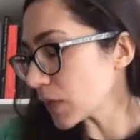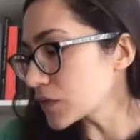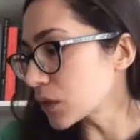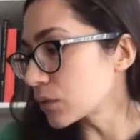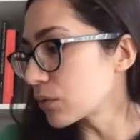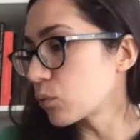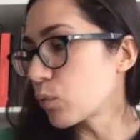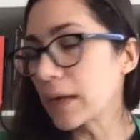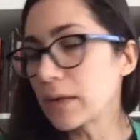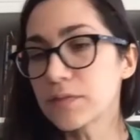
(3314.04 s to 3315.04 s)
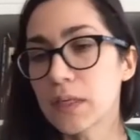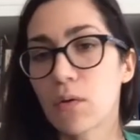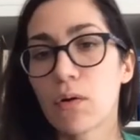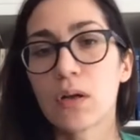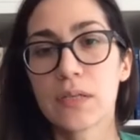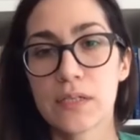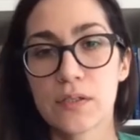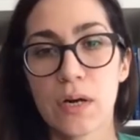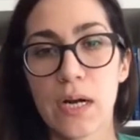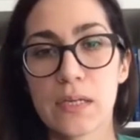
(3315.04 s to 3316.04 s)
So one of the oral
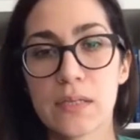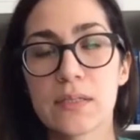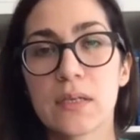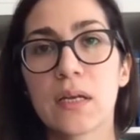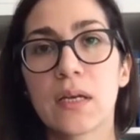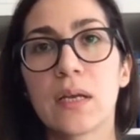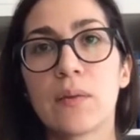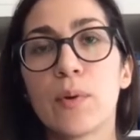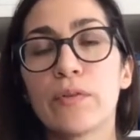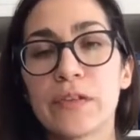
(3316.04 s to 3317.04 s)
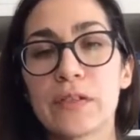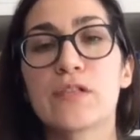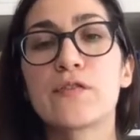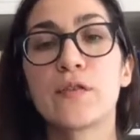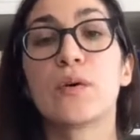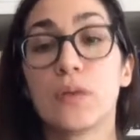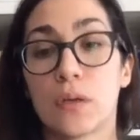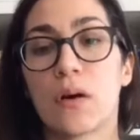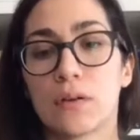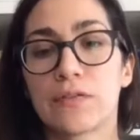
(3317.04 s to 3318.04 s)
historians uh, in Bluefields is full
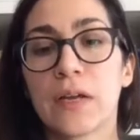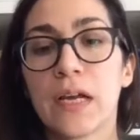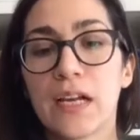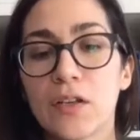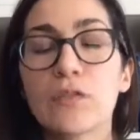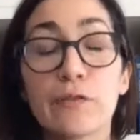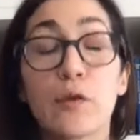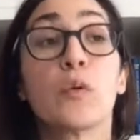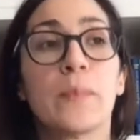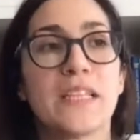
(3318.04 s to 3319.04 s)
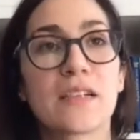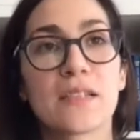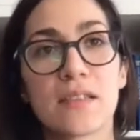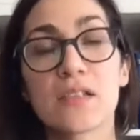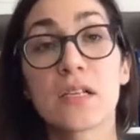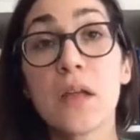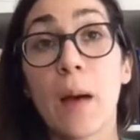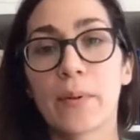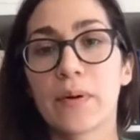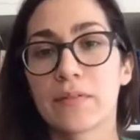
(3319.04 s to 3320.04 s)
of not full, but there's there's a
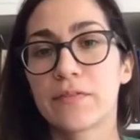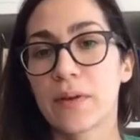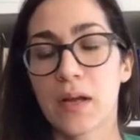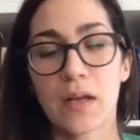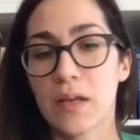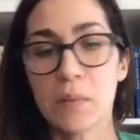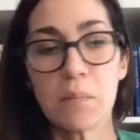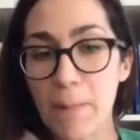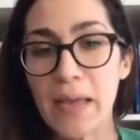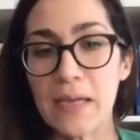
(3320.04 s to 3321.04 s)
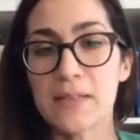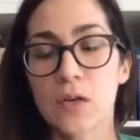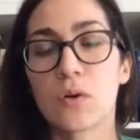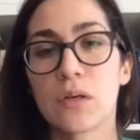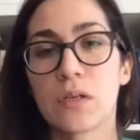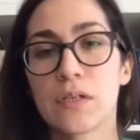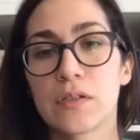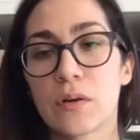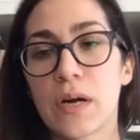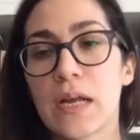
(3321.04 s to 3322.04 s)
number of uh, amazing oral
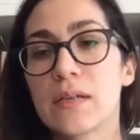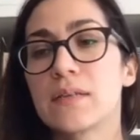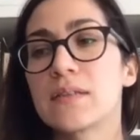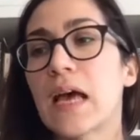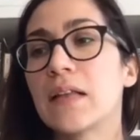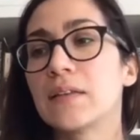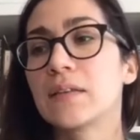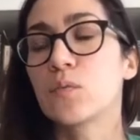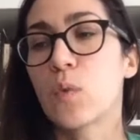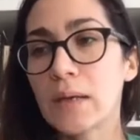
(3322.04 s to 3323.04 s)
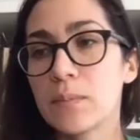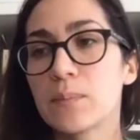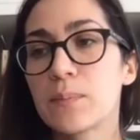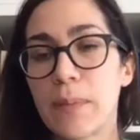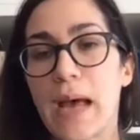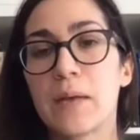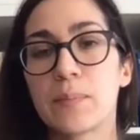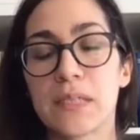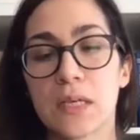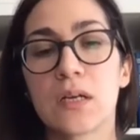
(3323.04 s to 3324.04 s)
historians, and one man in
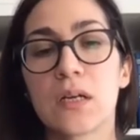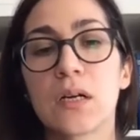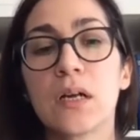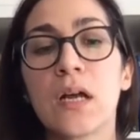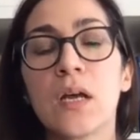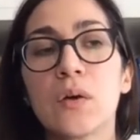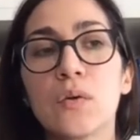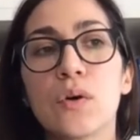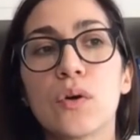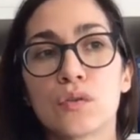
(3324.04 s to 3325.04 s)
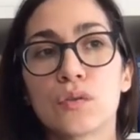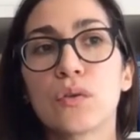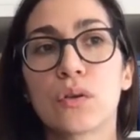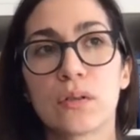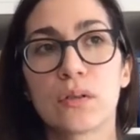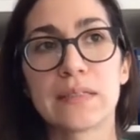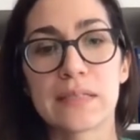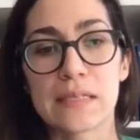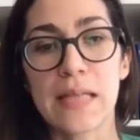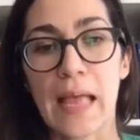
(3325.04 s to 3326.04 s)
particular, Ugo Sujo is
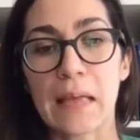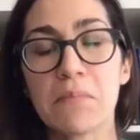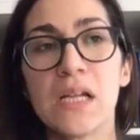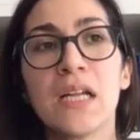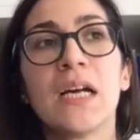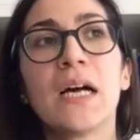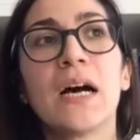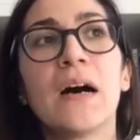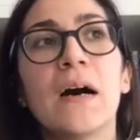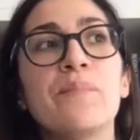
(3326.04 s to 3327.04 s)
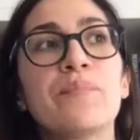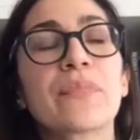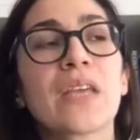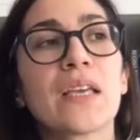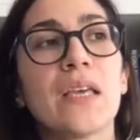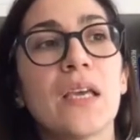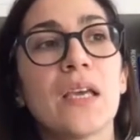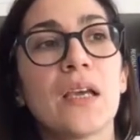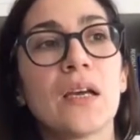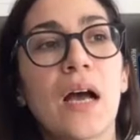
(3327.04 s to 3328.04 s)
his name. Um,
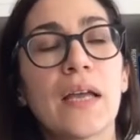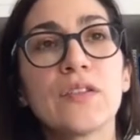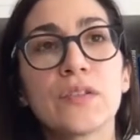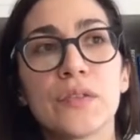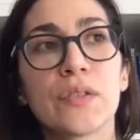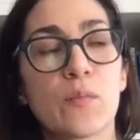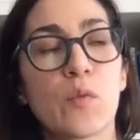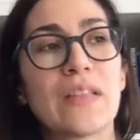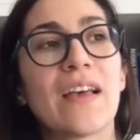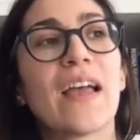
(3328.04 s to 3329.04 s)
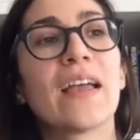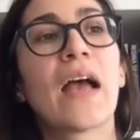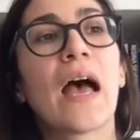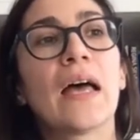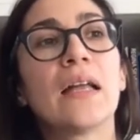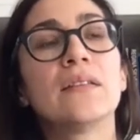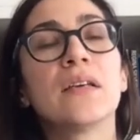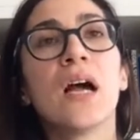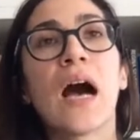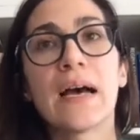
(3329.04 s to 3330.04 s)
he I interviewed him one day, and
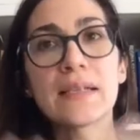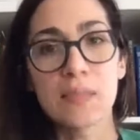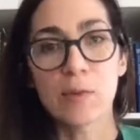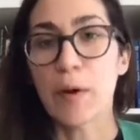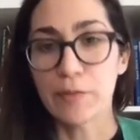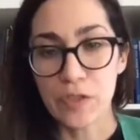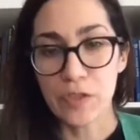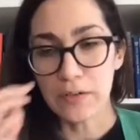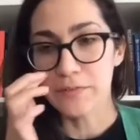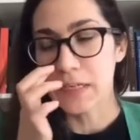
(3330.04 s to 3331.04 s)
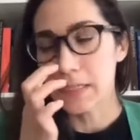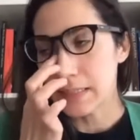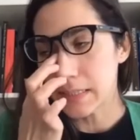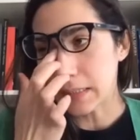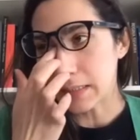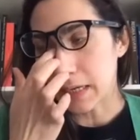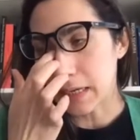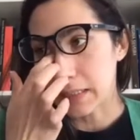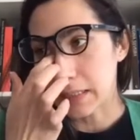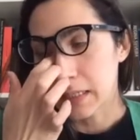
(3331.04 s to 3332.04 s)
I asked him about photography, and he said
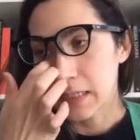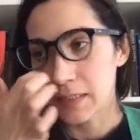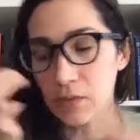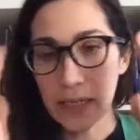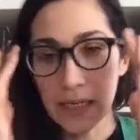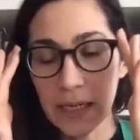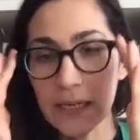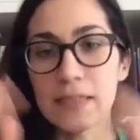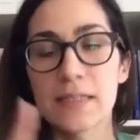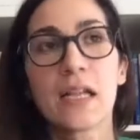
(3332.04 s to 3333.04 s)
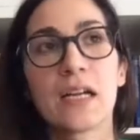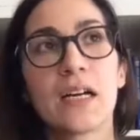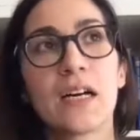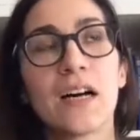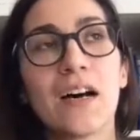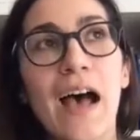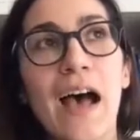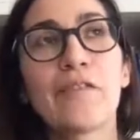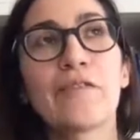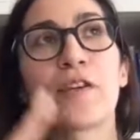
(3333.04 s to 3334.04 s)
that so he is uh,
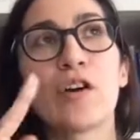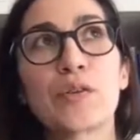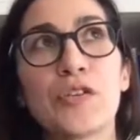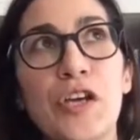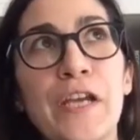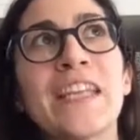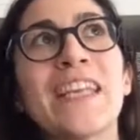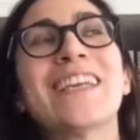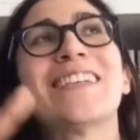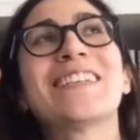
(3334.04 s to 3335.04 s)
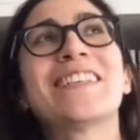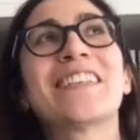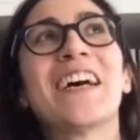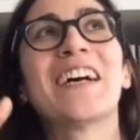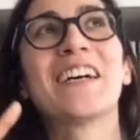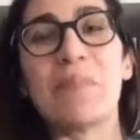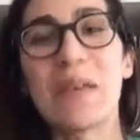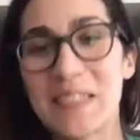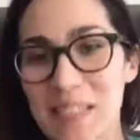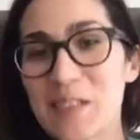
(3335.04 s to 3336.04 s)
Afro-Chinese
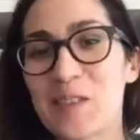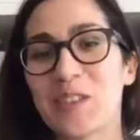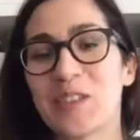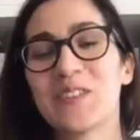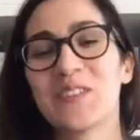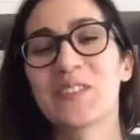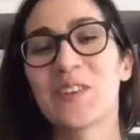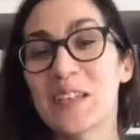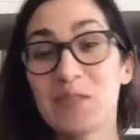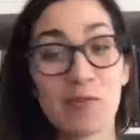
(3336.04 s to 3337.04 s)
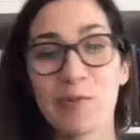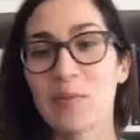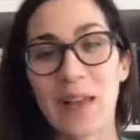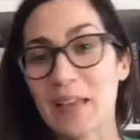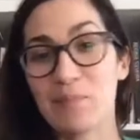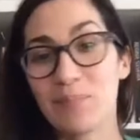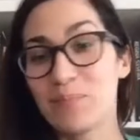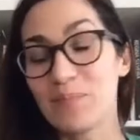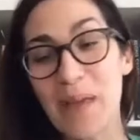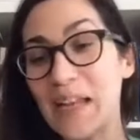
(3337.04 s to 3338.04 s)
mestizo. So he has like
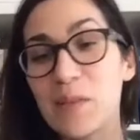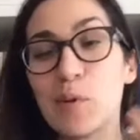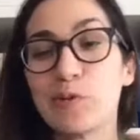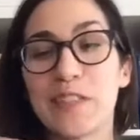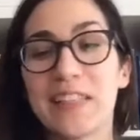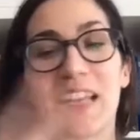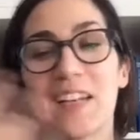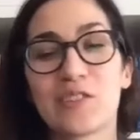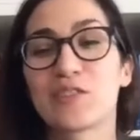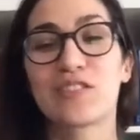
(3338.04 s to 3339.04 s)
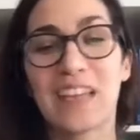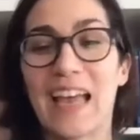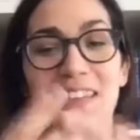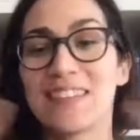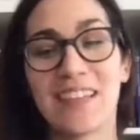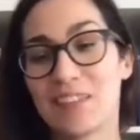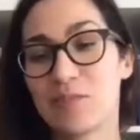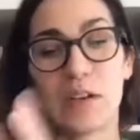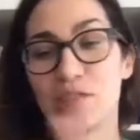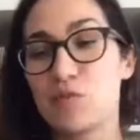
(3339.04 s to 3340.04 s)
many Blufileños has like
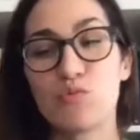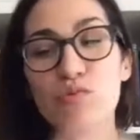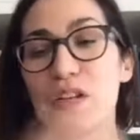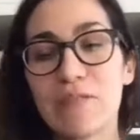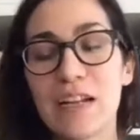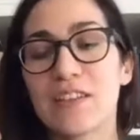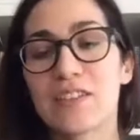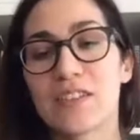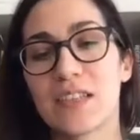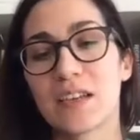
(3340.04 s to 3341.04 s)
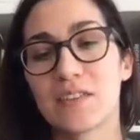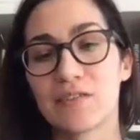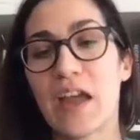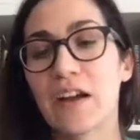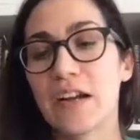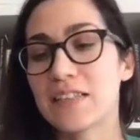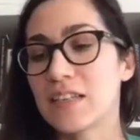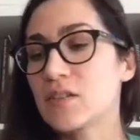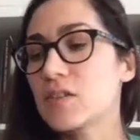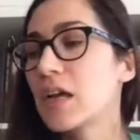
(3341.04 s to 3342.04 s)
one of these really, really interesting kind of
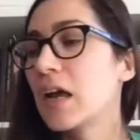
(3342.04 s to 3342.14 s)
heritage.